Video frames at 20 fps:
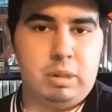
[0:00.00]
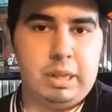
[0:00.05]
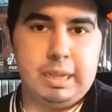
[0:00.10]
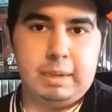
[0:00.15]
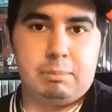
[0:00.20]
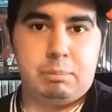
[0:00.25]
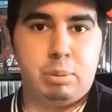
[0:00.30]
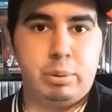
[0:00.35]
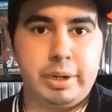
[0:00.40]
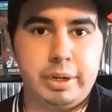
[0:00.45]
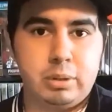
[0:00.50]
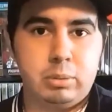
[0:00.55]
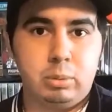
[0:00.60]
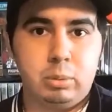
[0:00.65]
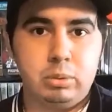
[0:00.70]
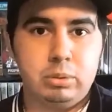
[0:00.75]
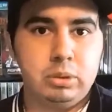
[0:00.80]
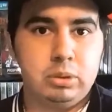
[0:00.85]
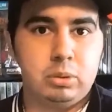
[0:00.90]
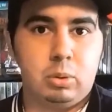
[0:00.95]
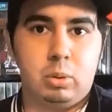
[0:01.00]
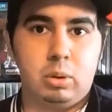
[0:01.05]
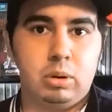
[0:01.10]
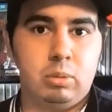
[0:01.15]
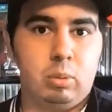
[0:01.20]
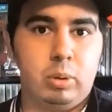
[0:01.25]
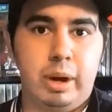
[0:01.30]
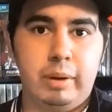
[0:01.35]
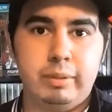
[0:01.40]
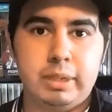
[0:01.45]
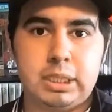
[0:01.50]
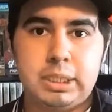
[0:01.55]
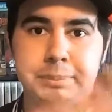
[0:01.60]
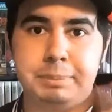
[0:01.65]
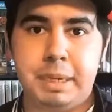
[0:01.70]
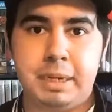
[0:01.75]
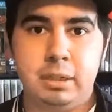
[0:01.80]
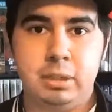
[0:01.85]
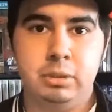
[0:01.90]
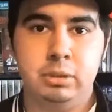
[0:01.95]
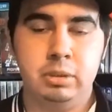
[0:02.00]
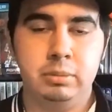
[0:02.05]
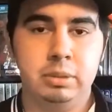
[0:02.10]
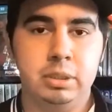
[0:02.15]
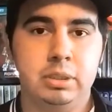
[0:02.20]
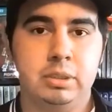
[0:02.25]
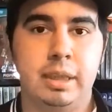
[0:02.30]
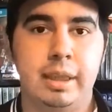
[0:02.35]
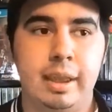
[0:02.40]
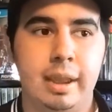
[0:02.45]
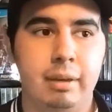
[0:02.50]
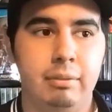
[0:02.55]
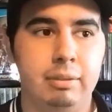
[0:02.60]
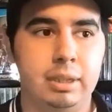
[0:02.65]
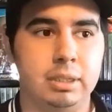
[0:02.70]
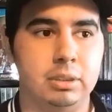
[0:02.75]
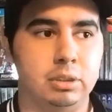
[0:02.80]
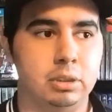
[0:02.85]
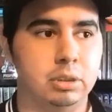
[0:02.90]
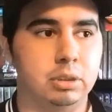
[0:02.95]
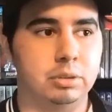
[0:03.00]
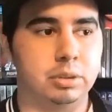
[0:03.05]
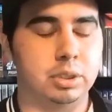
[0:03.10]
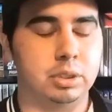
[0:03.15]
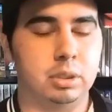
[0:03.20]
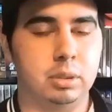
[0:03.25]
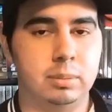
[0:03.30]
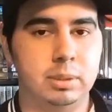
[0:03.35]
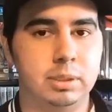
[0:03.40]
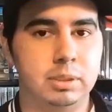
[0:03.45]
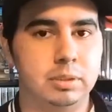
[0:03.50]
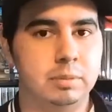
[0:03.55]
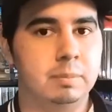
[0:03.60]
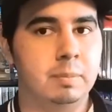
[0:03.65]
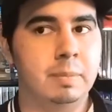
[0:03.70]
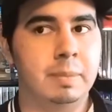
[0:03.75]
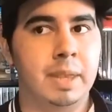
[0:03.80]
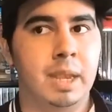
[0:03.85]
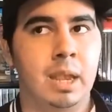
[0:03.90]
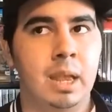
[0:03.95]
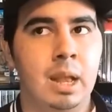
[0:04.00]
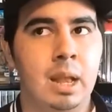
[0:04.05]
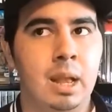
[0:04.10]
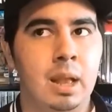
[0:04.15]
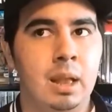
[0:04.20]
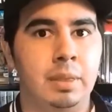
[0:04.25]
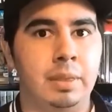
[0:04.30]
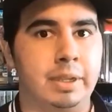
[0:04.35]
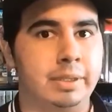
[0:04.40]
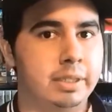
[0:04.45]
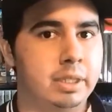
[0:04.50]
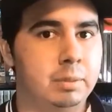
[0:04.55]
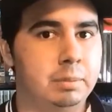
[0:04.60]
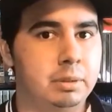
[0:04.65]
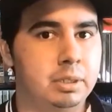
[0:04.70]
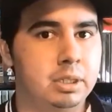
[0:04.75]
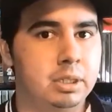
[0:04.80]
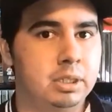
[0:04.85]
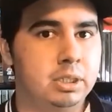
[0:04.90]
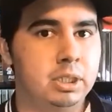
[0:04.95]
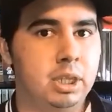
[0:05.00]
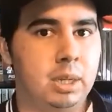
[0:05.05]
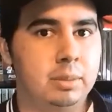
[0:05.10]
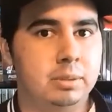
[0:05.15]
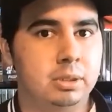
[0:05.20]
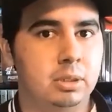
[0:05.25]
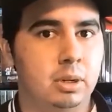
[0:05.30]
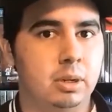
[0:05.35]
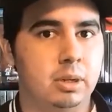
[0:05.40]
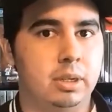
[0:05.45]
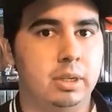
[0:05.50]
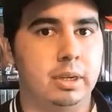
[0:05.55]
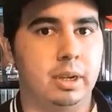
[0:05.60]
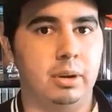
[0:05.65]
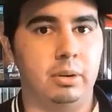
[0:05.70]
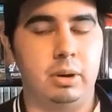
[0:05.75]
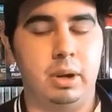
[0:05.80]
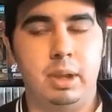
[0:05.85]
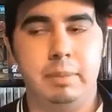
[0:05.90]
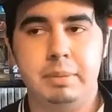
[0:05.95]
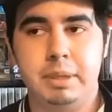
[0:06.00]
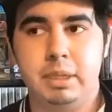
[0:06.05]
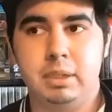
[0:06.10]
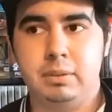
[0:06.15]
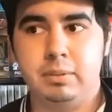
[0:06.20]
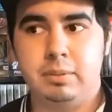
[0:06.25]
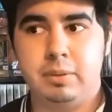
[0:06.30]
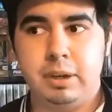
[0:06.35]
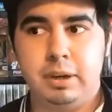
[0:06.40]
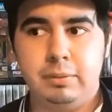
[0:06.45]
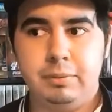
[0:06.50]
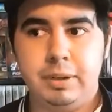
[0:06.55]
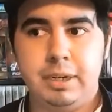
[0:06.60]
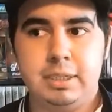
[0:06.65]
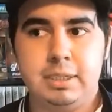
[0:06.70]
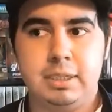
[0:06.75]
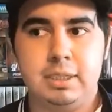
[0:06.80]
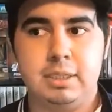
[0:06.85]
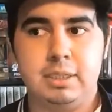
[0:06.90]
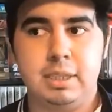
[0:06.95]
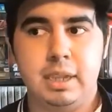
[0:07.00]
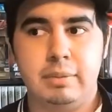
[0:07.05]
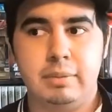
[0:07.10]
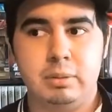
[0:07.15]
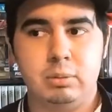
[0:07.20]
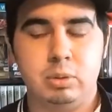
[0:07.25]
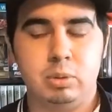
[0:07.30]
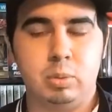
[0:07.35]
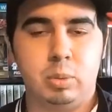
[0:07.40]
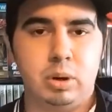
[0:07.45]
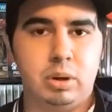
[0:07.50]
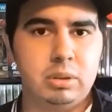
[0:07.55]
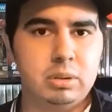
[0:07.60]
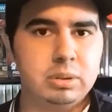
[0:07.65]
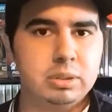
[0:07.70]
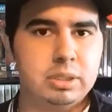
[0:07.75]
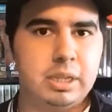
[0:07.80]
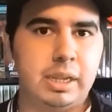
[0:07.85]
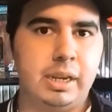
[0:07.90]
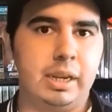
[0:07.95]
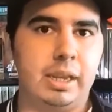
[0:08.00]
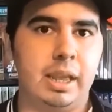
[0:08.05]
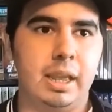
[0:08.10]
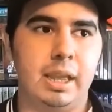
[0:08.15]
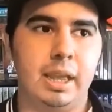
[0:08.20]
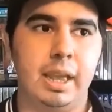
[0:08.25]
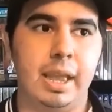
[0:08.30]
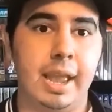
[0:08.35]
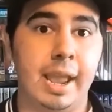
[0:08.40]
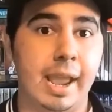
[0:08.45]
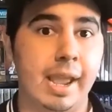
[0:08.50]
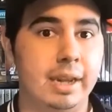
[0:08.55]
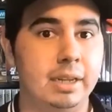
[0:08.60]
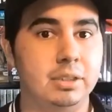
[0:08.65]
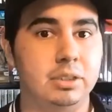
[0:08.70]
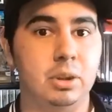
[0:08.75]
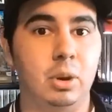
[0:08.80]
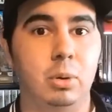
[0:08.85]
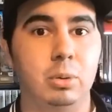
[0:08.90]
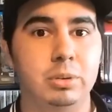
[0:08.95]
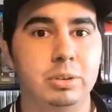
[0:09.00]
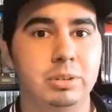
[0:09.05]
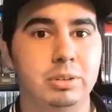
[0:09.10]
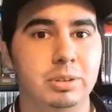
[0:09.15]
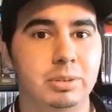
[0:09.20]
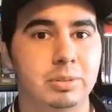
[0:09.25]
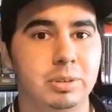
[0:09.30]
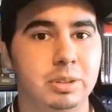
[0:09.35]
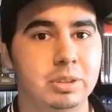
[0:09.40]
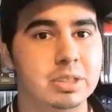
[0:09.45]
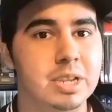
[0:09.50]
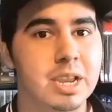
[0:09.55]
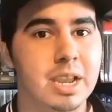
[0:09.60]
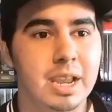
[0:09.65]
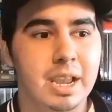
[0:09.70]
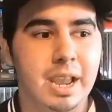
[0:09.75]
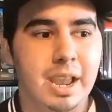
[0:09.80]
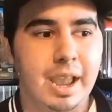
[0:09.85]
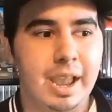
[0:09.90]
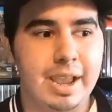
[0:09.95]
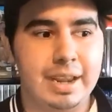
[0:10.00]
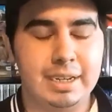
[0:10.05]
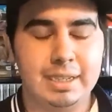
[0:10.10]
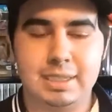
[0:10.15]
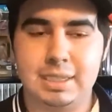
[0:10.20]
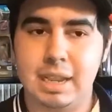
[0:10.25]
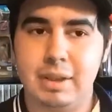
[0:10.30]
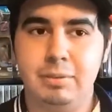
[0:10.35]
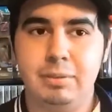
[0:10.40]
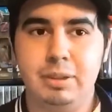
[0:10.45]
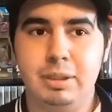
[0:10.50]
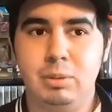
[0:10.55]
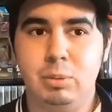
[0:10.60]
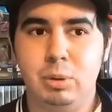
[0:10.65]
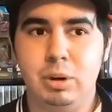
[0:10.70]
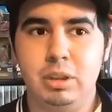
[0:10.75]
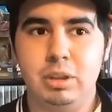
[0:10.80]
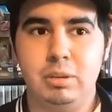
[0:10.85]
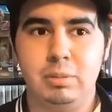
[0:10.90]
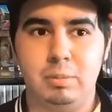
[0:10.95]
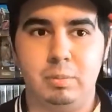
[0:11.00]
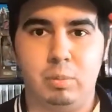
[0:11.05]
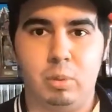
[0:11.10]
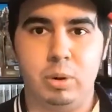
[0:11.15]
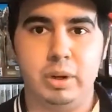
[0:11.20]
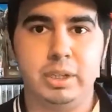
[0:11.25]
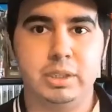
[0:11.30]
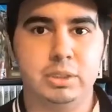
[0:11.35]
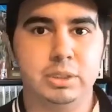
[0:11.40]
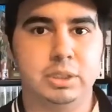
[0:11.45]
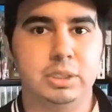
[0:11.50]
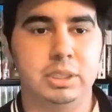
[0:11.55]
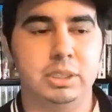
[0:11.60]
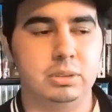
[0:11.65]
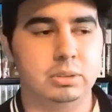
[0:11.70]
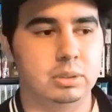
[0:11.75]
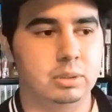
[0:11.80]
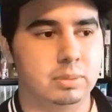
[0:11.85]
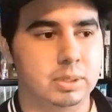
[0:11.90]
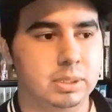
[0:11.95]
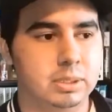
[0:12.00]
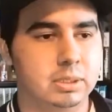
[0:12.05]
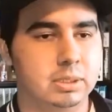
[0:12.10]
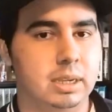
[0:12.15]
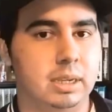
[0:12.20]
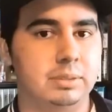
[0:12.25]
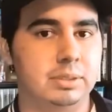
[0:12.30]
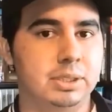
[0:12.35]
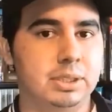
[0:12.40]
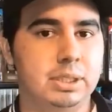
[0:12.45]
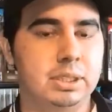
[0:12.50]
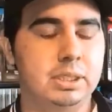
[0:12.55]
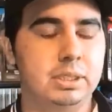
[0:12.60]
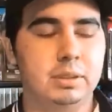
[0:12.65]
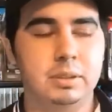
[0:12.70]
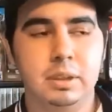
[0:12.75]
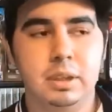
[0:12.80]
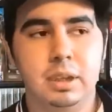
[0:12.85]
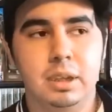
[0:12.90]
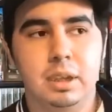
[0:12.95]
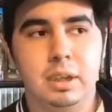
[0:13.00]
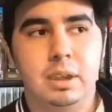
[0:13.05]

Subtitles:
like prequels or whatever expanded universe they have, like Dirge of Cerberus, they did a pretty good job starting it out. I mean, Final Fantasy VII was one of those that it had its own universe, and is definitely one of the more interesting universes I've seen.